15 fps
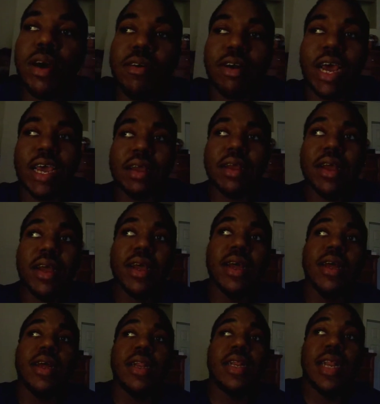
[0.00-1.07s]
Alright?
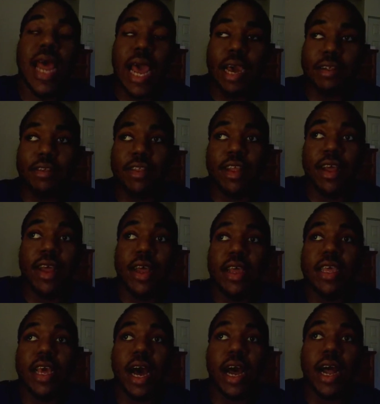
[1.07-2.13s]
Next,
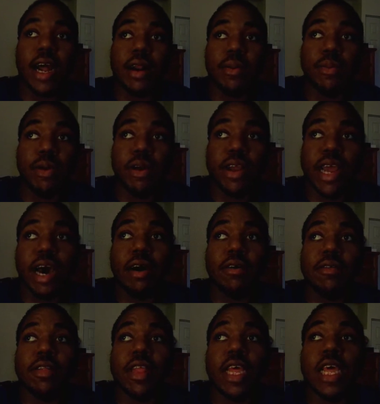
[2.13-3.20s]
y'all gotta work
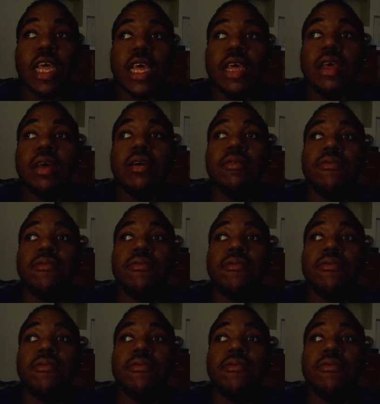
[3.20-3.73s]
out the